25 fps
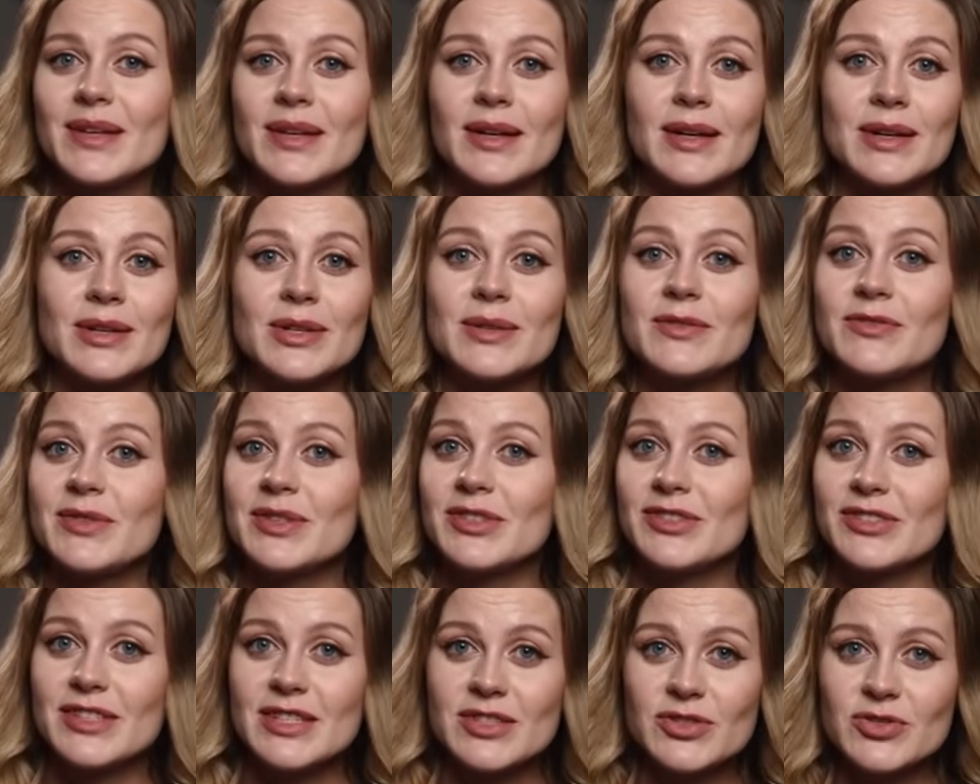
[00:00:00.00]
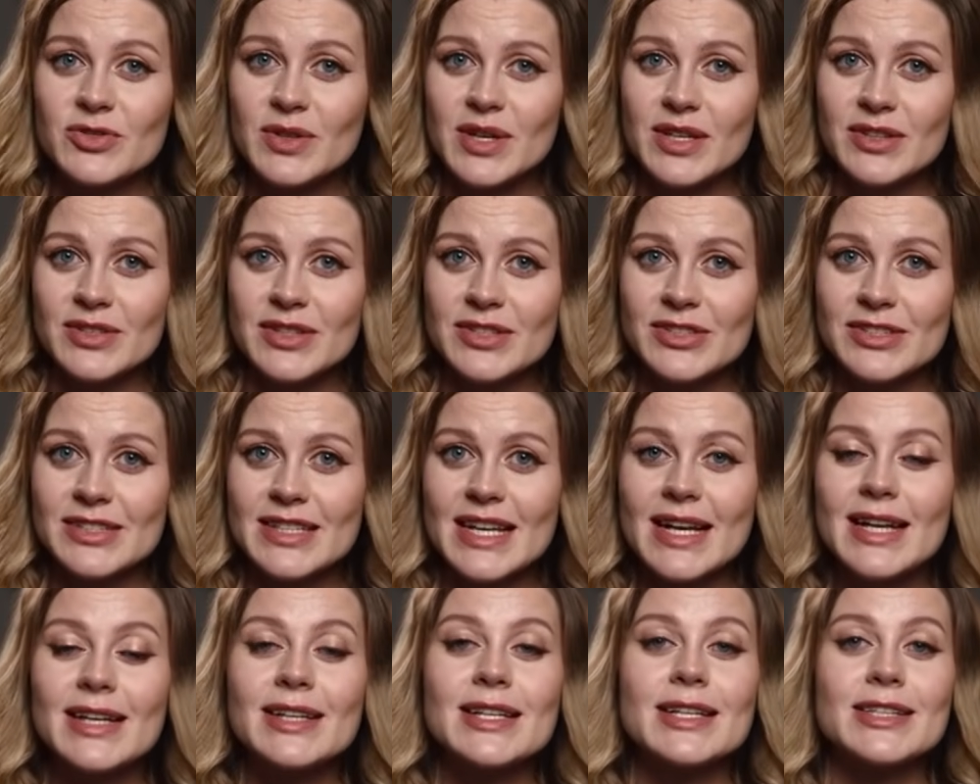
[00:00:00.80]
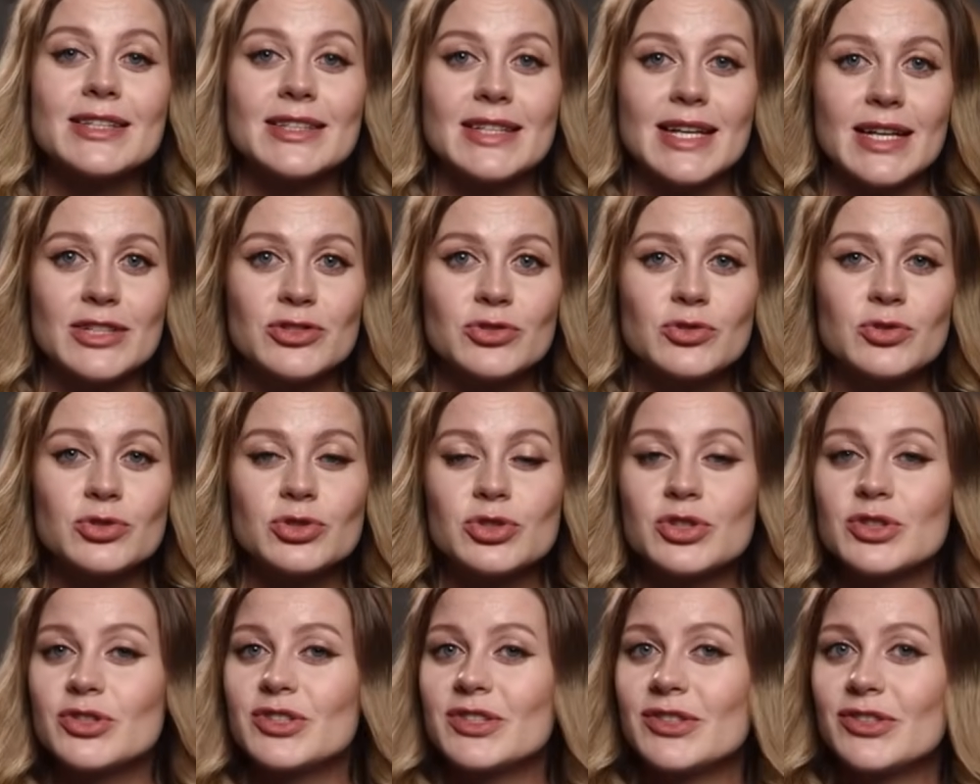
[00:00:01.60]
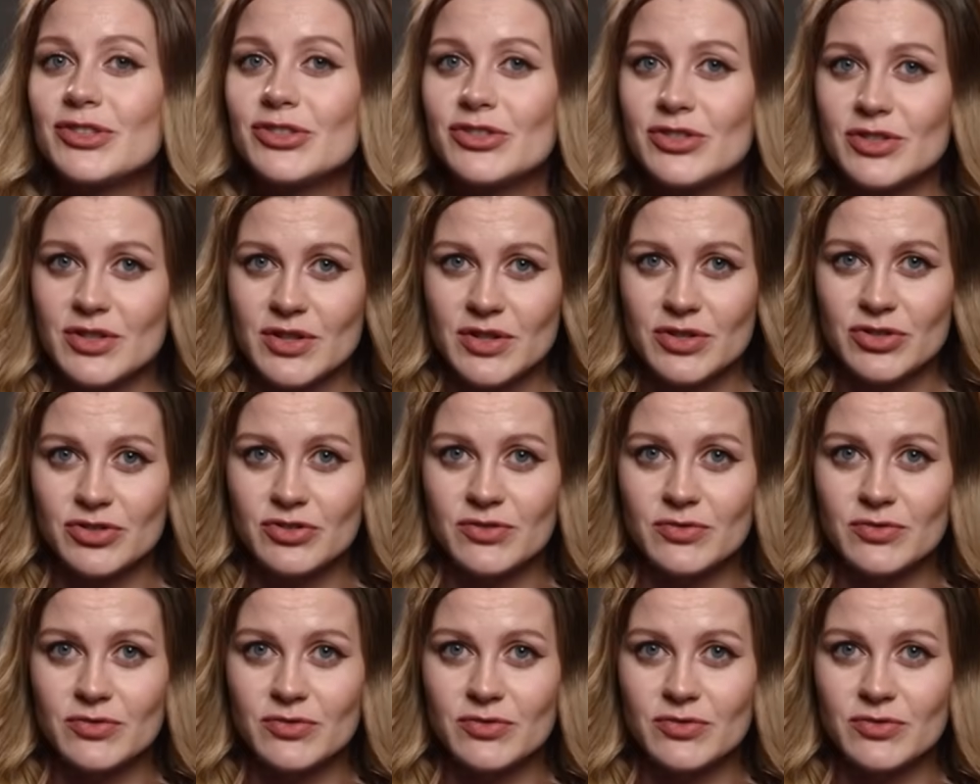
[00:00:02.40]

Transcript: The first thing to understand is that you shouldn't search